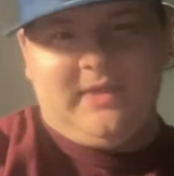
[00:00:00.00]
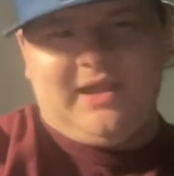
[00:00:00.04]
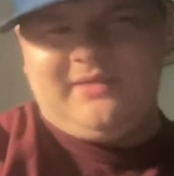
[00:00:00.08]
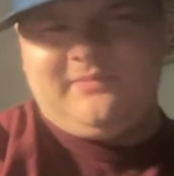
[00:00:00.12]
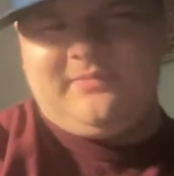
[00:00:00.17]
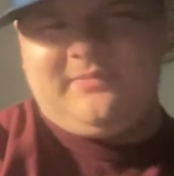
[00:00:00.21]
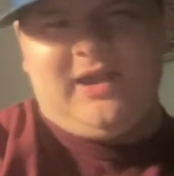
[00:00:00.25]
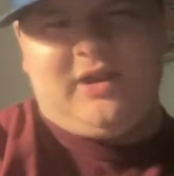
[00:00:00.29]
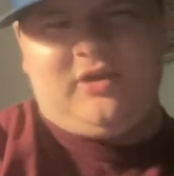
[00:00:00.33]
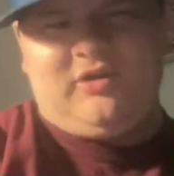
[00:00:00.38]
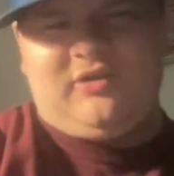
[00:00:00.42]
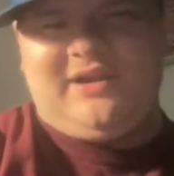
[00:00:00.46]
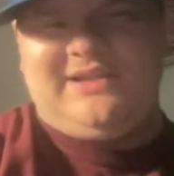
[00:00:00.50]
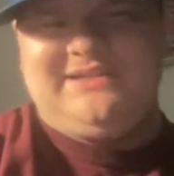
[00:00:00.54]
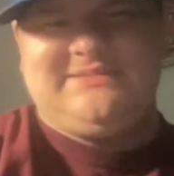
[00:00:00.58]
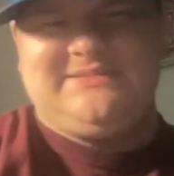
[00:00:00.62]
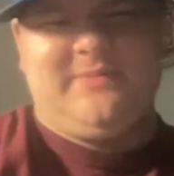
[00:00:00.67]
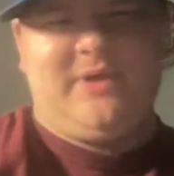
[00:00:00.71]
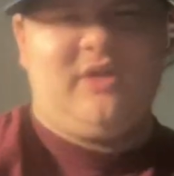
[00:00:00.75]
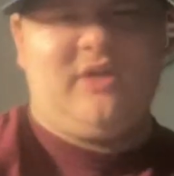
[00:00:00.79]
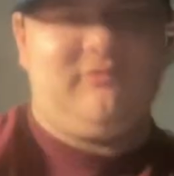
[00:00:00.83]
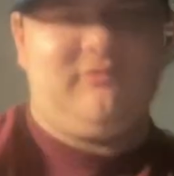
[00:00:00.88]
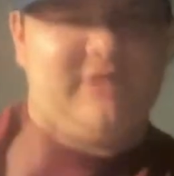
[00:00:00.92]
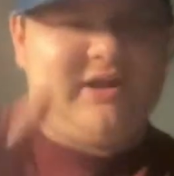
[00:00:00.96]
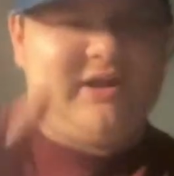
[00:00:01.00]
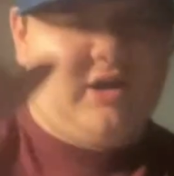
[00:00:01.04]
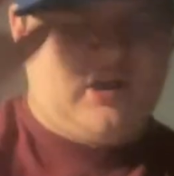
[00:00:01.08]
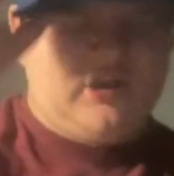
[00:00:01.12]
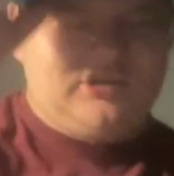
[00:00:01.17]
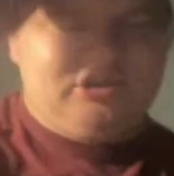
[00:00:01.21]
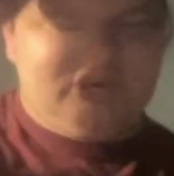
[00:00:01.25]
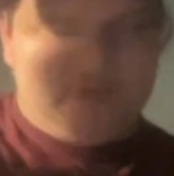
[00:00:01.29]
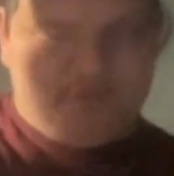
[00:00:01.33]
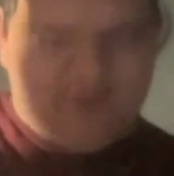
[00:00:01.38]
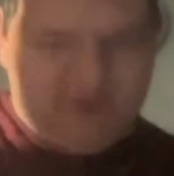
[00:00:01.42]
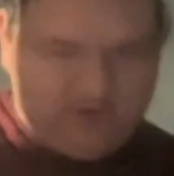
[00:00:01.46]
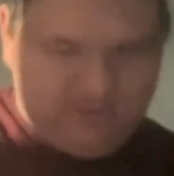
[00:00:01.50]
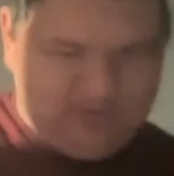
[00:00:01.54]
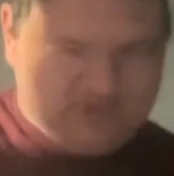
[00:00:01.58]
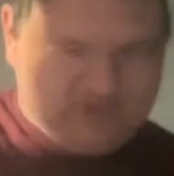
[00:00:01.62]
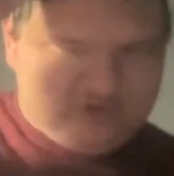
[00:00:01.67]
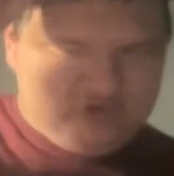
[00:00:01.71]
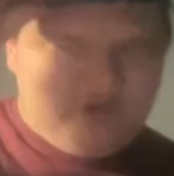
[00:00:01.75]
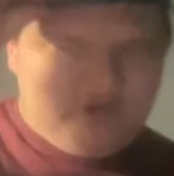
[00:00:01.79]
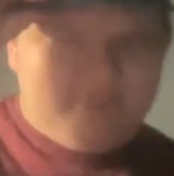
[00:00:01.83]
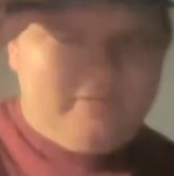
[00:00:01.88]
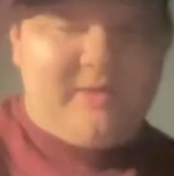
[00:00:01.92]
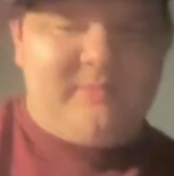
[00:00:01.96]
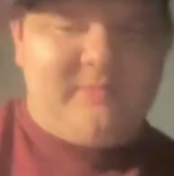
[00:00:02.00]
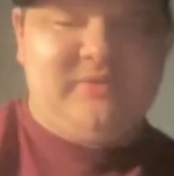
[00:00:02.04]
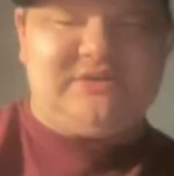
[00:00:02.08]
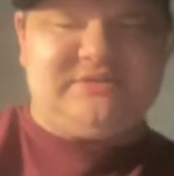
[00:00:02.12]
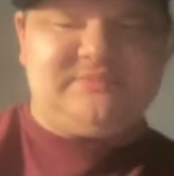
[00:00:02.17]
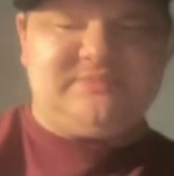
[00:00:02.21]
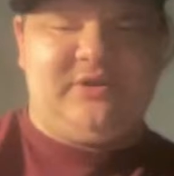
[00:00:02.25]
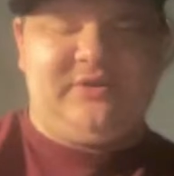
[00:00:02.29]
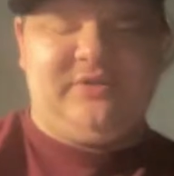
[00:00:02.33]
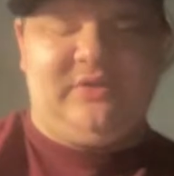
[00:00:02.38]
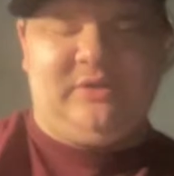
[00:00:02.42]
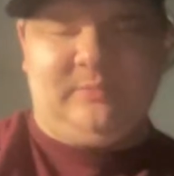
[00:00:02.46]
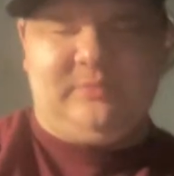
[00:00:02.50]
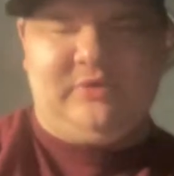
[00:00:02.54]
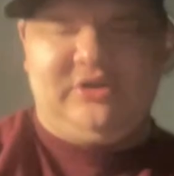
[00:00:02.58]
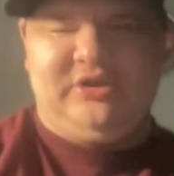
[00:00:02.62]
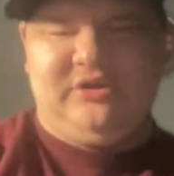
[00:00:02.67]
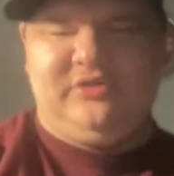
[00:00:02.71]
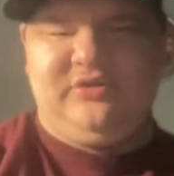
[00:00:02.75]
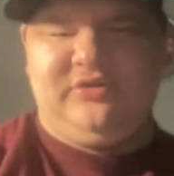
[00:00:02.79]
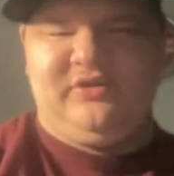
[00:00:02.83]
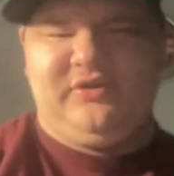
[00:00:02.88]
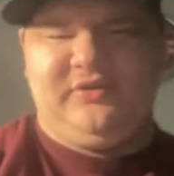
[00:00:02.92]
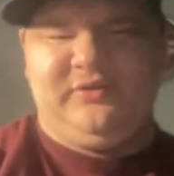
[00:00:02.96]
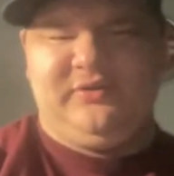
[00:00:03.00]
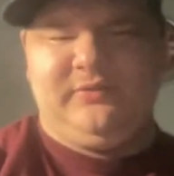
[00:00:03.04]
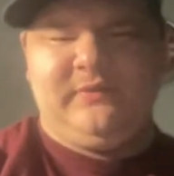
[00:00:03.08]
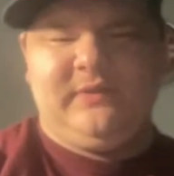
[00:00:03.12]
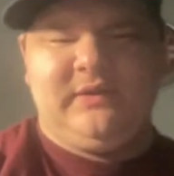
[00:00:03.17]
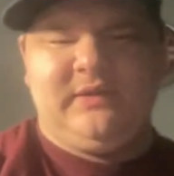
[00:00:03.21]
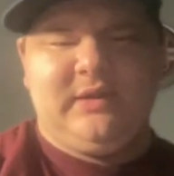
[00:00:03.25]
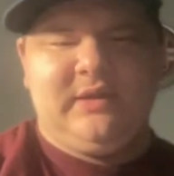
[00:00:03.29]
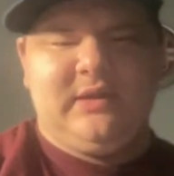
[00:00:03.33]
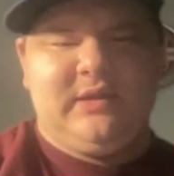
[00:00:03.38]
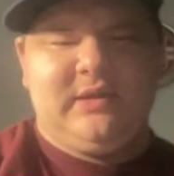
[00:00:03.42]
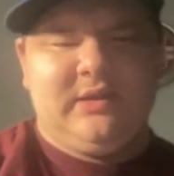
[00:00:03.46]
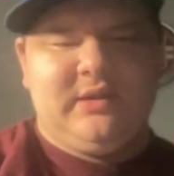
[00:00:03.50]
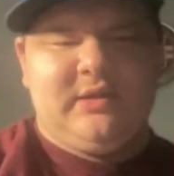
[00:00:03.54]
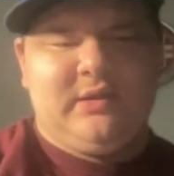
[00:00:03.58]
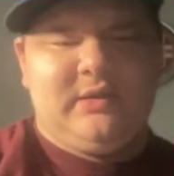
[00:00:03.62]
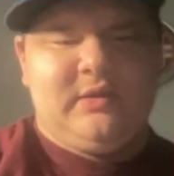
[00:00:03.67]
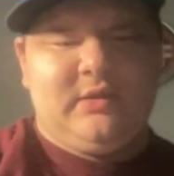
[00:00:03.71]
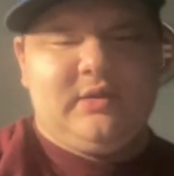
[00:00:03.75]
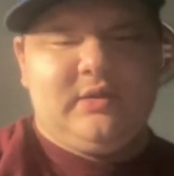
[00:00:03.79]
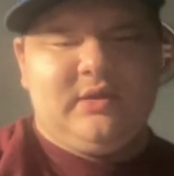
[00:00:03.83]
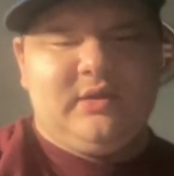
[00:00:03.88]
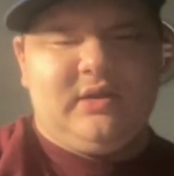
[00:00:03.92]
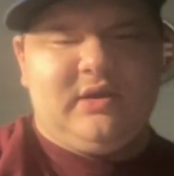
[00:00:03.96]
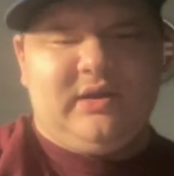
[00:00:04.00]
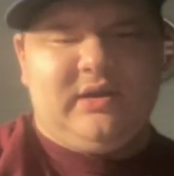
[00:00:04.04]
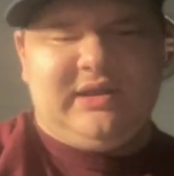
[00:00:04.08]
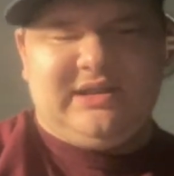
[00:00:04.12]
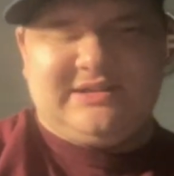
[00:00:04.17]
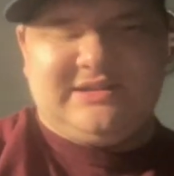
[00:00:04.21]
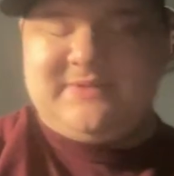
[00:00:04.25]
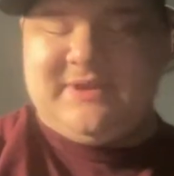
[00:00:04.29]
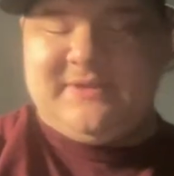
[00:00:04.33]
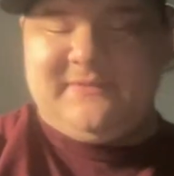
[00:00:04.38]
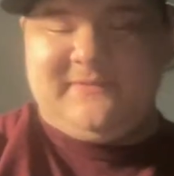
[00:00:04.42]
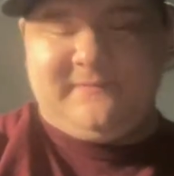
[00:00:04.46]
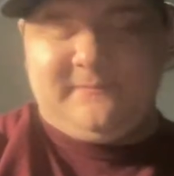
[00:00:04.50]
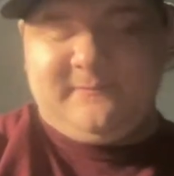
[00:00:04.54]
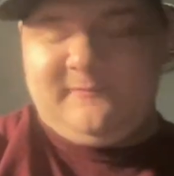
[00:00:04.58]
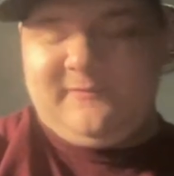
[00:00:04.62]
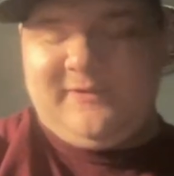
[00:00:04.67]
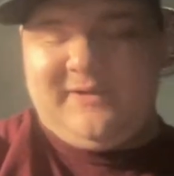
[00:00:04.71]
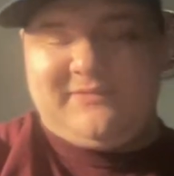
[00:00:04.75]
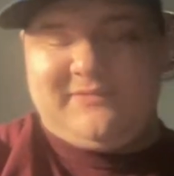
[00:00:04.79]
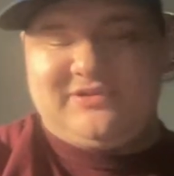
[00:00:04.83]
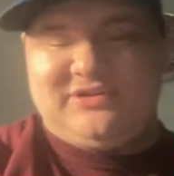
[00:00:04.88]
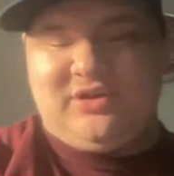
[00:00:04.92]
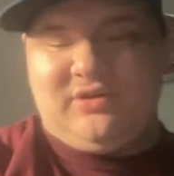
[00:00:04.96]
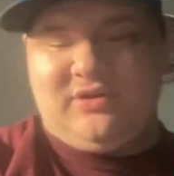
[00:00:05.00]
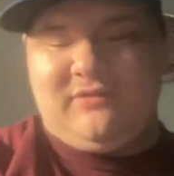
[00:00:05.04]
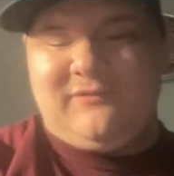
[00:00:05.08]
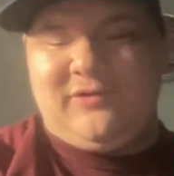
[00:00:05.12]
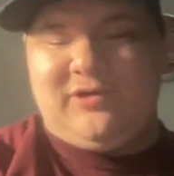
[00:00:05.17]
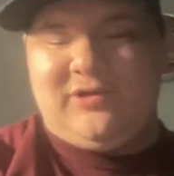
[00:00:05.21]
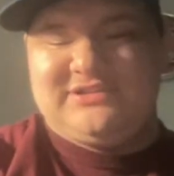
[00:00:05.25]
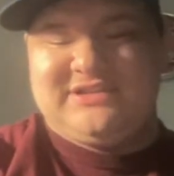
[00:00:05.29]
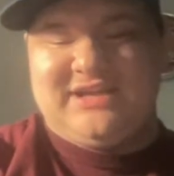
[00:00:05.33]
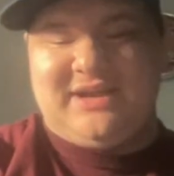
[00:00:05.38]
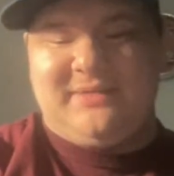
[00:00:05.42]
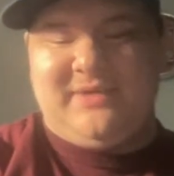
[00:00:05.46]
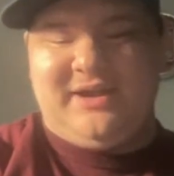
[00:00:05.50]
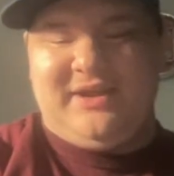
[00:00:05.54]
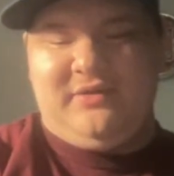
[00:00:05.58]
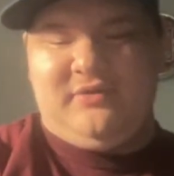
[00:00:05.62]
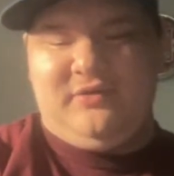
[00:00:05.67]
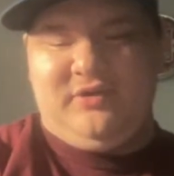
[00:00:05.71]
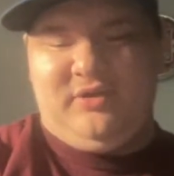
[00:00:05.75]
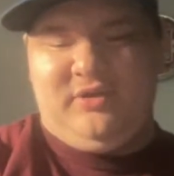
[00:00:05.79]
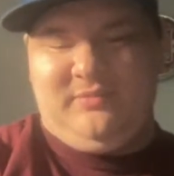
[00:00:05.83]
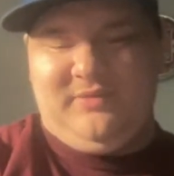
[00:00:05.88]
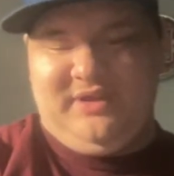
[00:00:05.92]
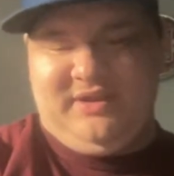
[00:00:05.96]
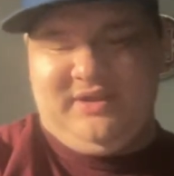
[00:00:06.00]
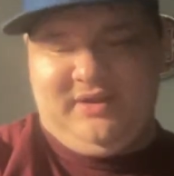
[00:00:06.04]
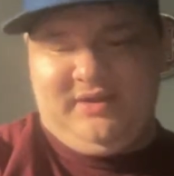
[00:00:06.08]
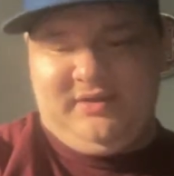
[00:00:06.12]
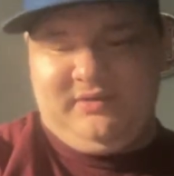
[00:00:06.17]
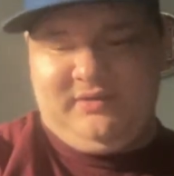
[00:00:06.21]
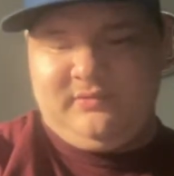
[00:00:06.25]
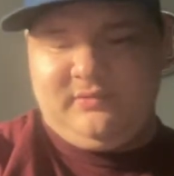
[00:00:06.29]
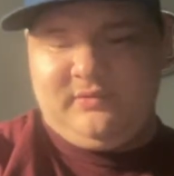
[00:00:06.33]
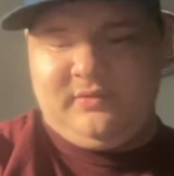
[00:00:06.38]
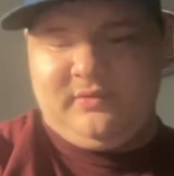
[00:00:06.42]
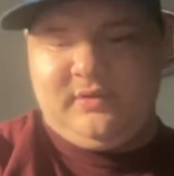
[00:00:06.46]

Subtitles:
not crazy about Red Hot Chili Peppers, but they're pretty good. That's my favorite song of all time. I Know You Mean.